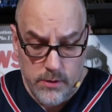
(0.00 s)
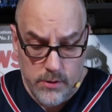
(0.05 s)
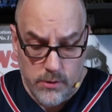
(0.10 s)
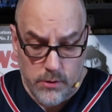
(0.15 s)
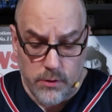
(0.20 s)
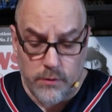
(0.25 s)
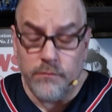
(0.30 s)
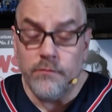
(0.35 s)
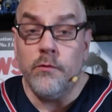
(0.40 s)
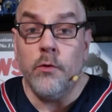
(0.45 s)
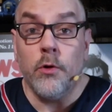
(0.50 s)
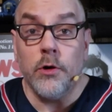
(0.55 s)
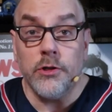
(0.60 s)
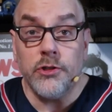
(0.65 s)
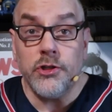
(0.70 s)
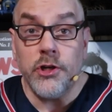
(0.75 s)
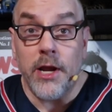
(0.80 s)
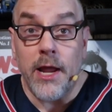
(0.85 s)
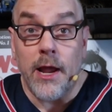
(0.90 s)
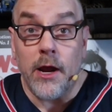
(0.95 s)
or Forrest
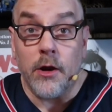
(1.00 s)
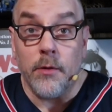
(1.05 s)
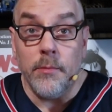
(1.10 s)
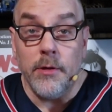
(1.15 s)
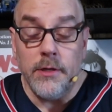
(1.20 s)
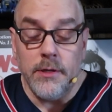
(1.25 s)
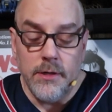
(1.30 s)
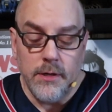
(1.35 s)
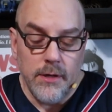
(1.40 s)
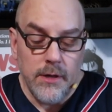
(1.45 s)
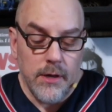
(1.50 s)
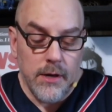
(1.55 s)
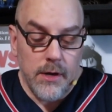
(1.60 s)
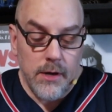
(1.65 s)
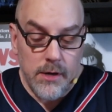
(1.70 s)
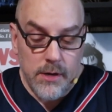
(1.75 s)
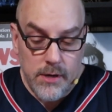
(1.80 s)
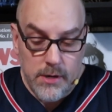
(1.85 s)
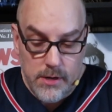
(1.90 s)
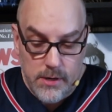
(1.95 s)
J. Ackerman,
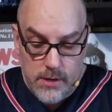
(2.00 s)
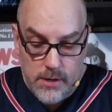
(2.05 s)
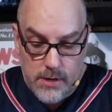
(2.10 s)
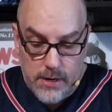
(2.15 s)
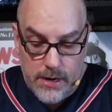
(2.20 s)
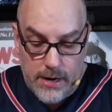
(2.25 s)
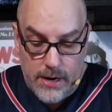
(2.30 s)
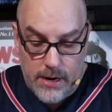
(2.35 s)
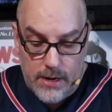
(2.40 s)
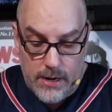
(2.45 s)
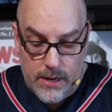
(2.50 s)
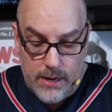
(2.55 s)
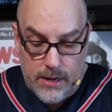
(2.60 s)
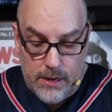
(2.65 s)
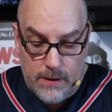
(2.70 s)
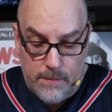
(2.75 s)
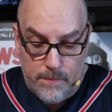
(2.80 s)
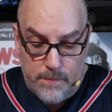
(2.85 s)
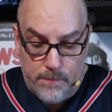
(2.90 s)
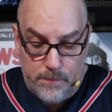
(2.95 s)

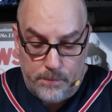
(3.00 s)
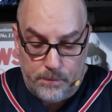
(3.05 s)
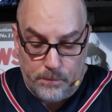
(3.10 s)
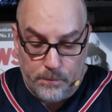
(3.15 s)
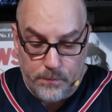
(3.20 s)
um,